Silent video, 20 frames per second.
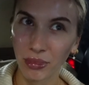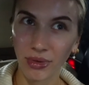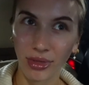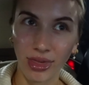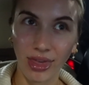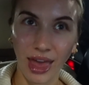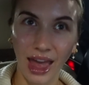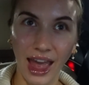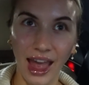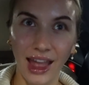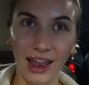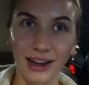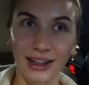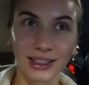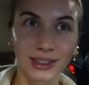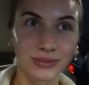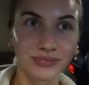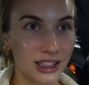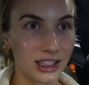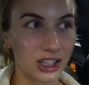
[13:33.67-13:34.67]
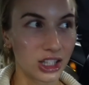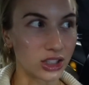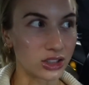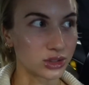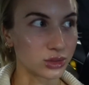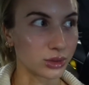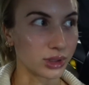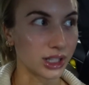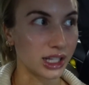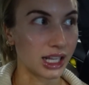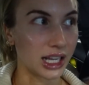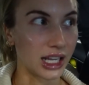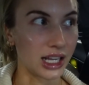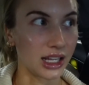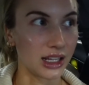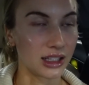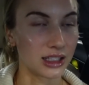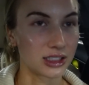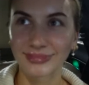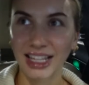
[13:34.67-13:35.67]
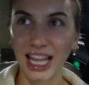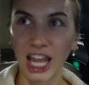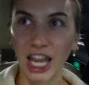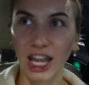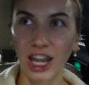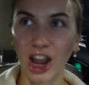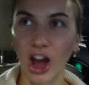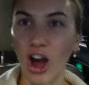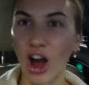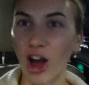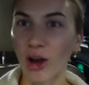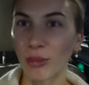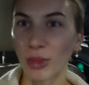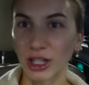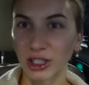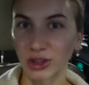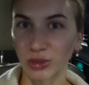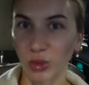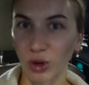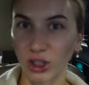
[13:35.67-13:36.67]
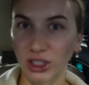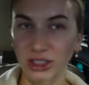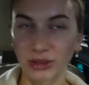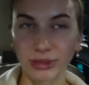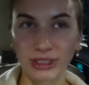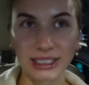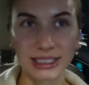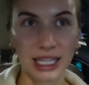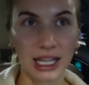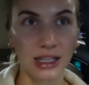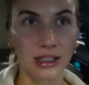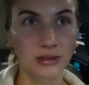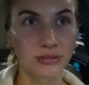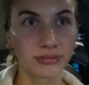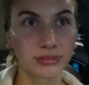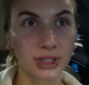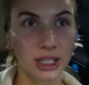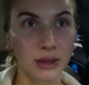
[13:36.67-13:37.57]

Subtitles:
then there's really not much more to be said.